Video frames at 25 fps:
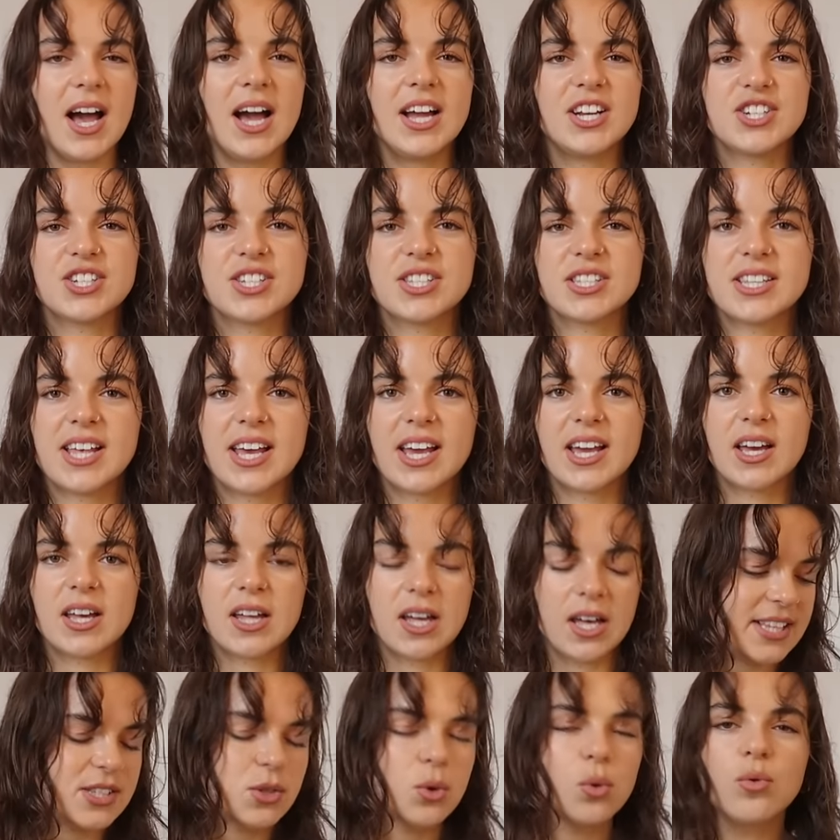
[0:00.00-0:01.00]
I just think
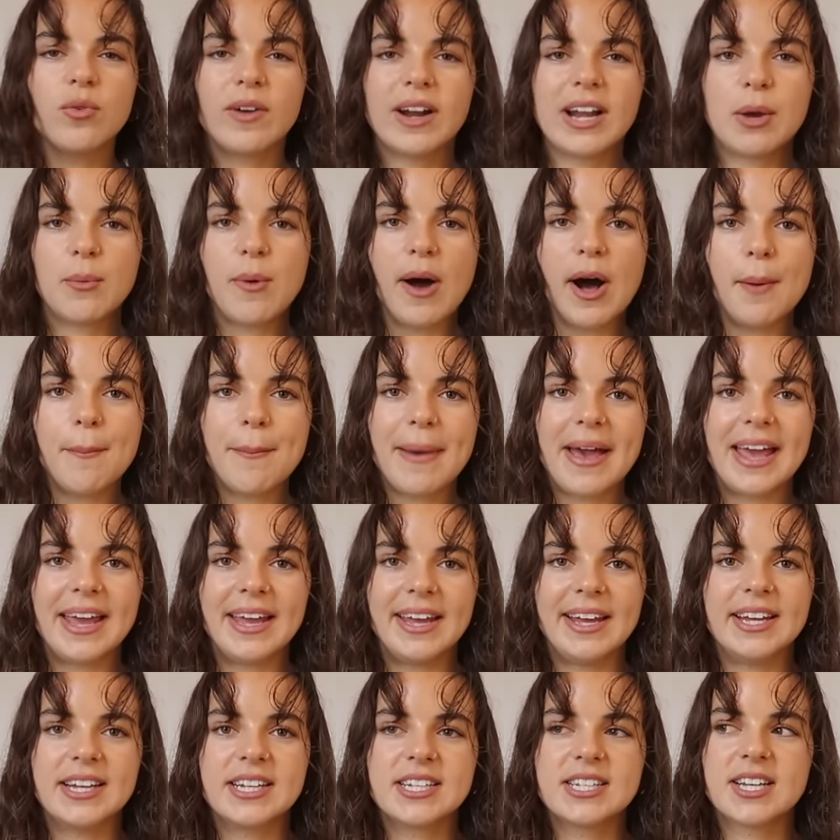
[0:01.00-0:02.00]
it's all really well
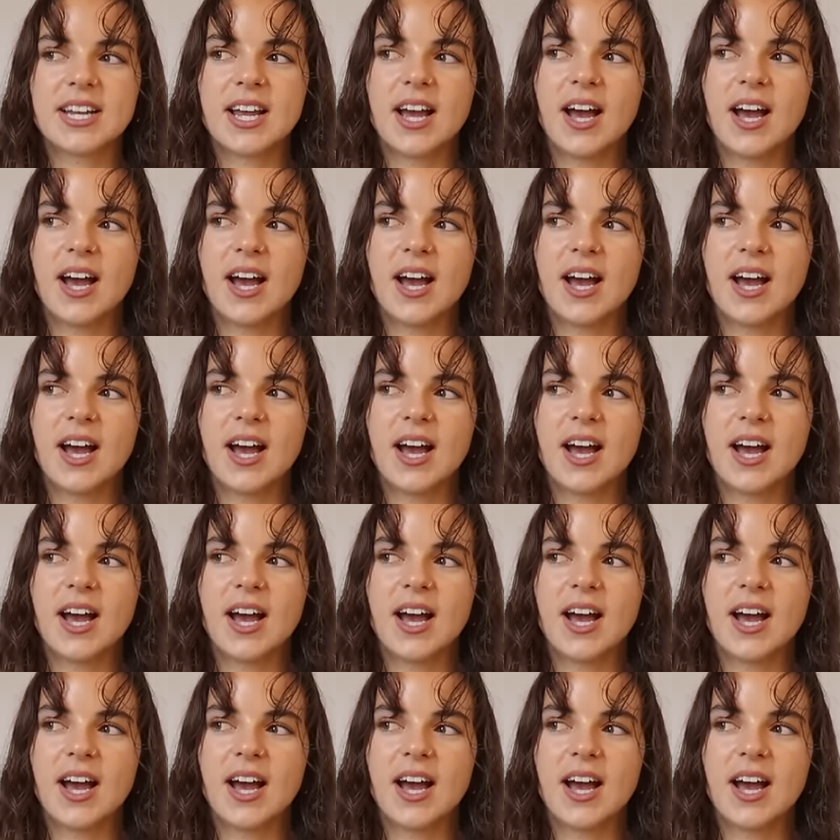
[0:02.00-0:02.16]
made